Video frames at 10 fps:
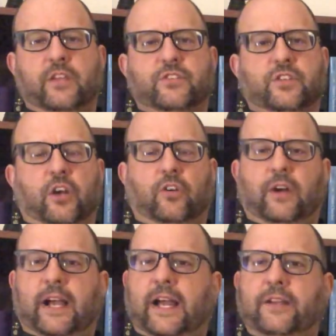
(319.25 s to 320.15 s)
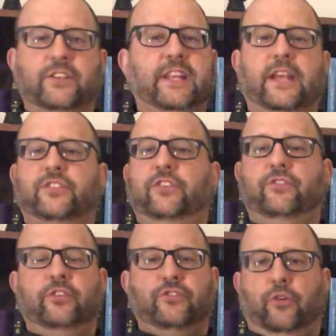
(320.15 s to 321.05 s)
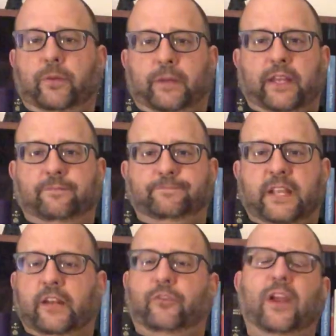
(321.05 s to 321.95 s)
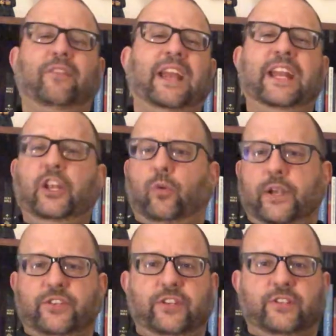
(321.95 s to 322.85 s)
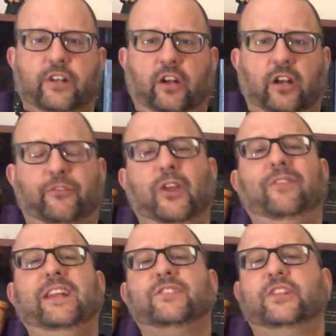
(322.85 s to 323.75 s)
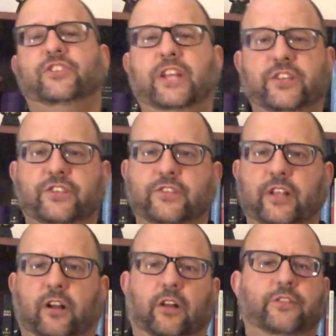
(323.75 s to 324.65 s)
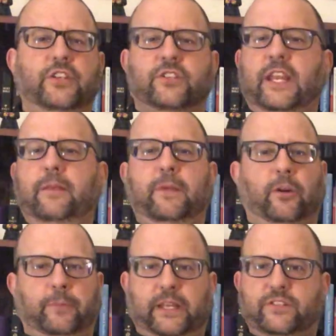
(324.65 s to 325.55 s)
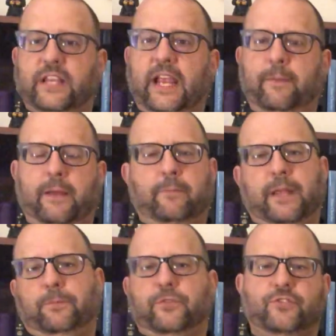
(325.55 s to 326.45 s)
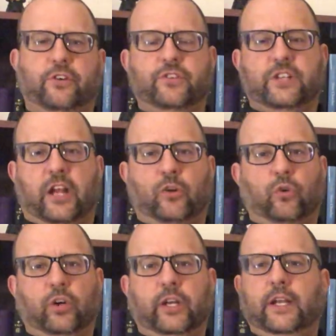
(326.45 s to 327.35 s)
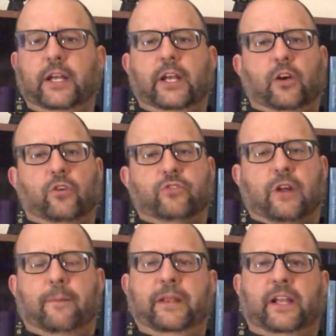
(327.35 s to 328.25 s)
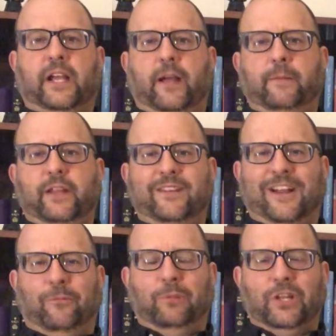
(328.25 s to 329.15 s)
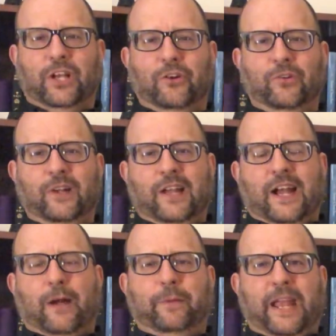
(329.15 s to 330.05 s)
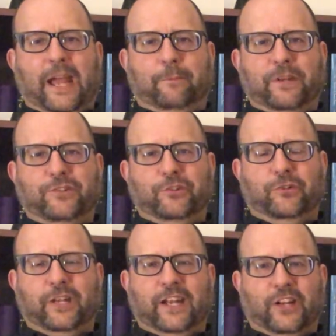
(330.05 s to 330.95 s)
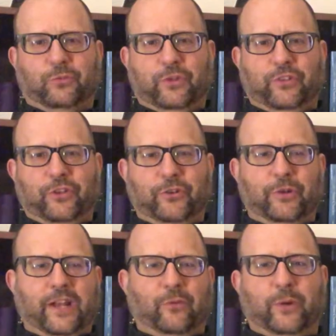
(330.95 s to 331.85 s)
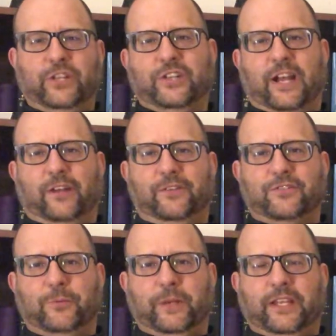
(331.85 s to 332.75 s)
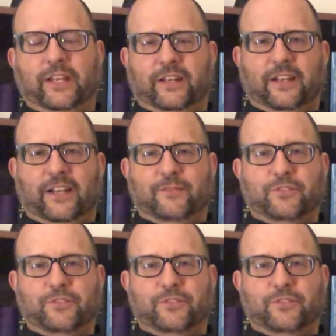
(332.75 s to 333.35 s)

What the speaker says: So I just ask you to join me. And if you have any questions at all, if you have any suggestions at all, just email me, sam@mapleschurch.org, or drop me a comment down below. I'll be happy to connect with you and reach out so we can